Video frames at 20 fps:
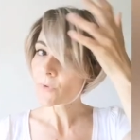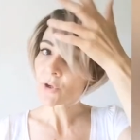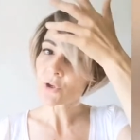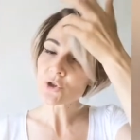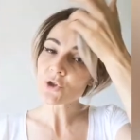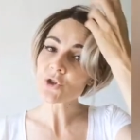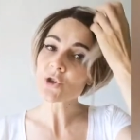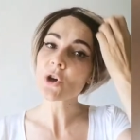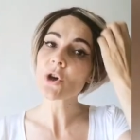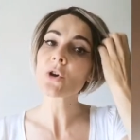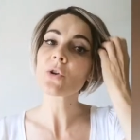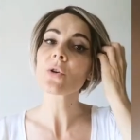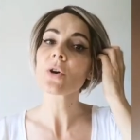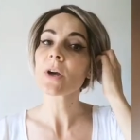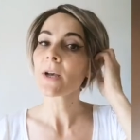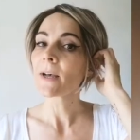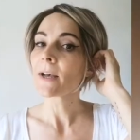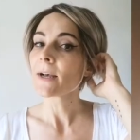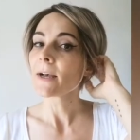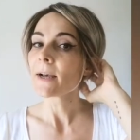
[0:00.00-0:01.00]
So
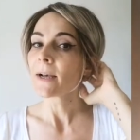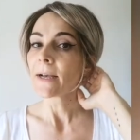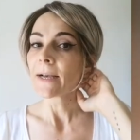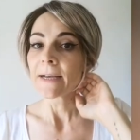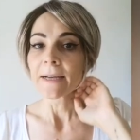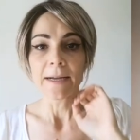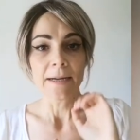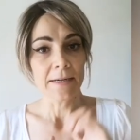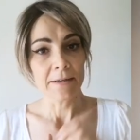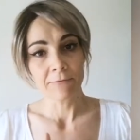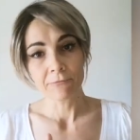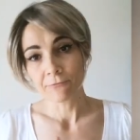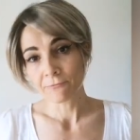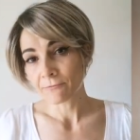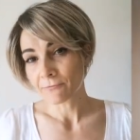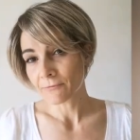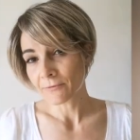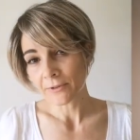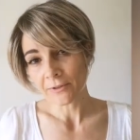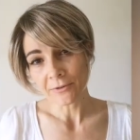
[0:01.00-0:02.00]

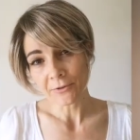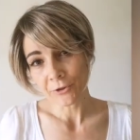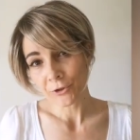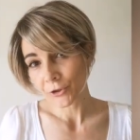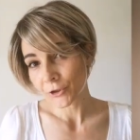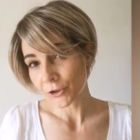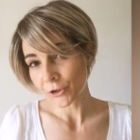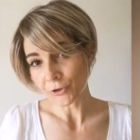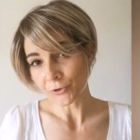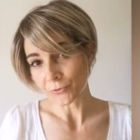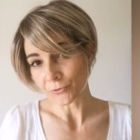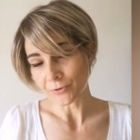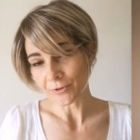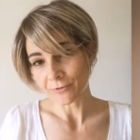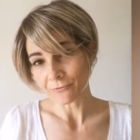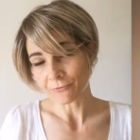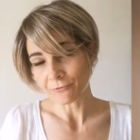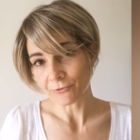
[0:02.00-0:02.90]
cute,